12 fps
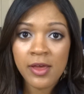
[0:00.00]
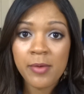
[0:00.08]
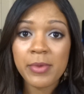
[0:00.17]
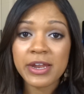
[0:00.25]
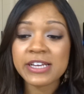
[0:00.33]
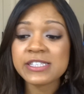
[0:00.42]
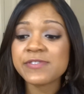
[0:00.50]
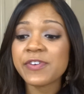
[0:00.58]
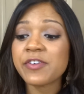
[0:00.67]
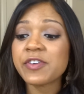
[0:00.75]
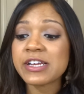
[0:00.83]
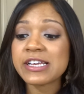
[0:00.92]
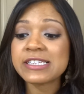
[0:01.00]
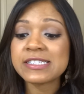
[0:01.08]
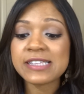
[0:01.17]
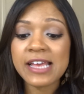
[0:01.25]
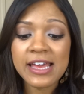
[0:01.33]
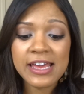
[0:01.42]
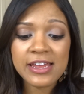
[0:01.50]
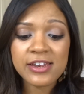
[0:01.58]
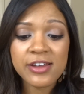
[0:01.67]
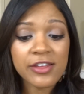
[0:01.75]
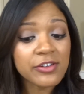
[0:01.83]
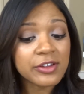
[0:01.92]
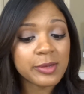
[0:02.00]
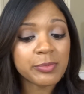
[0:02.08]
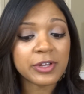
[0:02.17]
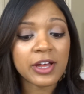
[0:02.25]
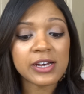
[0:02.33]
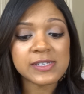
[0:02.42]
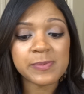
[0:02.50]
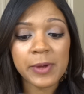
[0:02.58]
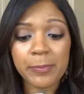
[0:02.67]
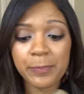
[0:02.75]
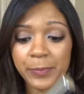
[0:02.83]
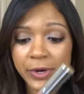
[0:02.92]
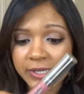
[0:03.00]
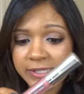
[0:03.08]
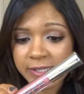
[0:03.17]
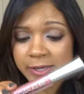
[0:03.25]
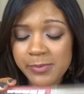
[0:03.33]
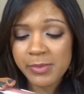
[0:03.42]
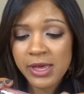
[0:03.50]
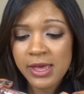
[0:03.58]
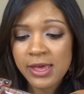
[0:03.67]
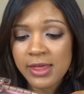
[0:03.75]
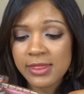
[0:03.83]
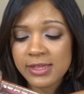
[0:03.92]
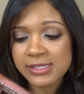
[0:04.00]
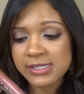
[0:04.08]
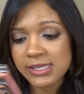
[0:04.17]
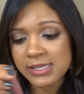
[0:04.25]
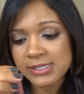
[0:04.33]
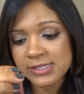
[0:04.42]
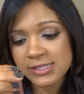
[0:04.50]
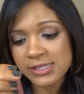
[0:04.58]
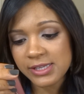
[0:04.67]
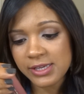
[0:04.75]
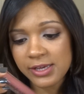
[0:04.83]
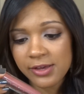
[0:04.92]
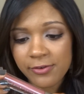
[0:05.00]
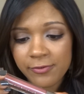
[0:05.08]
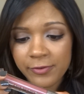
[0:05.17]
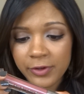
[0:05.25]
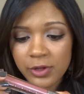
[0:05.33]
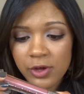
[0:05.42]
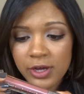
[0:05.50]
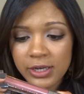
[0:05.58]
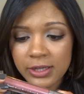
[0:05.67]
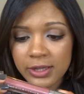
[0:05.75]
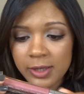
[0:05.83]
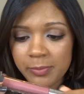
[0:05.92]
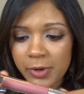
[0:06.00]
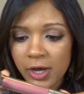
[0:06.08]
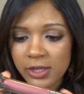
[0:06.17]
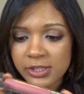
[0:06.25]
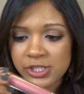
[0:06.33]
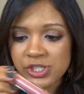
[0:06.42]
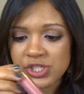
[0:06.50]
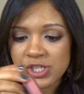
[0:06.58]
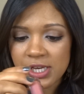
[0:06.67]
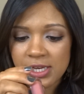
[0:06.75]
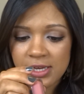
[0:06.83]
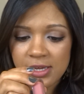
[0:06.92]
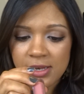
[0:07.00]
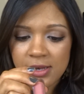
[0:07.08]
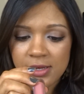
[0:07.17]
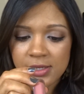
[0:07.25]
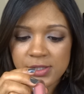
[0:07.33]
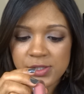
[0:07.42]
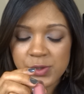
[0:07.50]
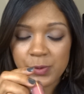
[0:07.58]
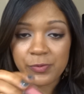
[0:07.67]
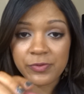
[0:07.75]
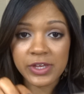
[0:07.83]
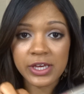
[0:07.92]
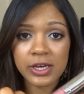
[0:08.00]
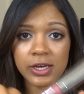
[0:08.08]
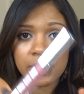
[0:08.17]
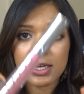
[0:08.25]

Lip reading: My next favorite is another lip gloss by Buxom. This is the full-on lip polish in Sophia.